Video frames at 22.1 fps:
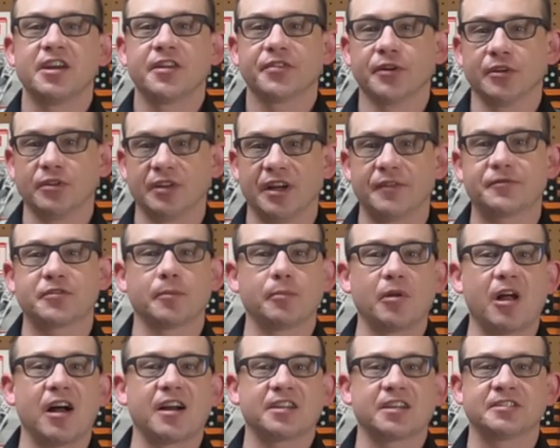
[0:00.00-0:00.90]
The lifter
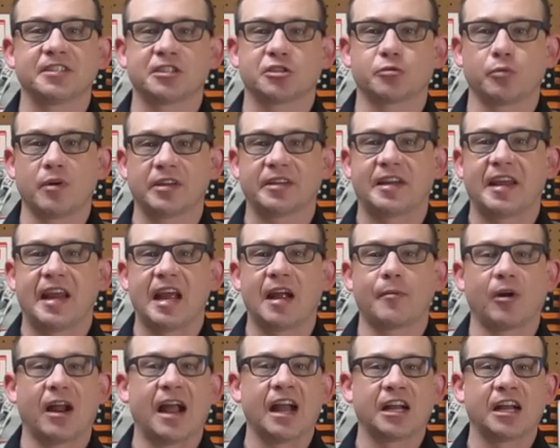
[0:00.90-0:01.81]
blocks and the Twin
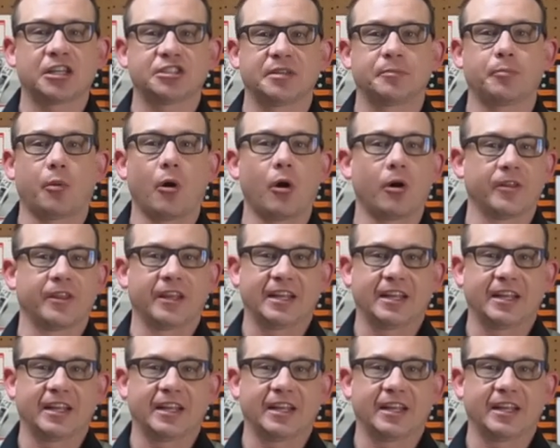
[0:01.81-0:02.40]
Cam are actually part of the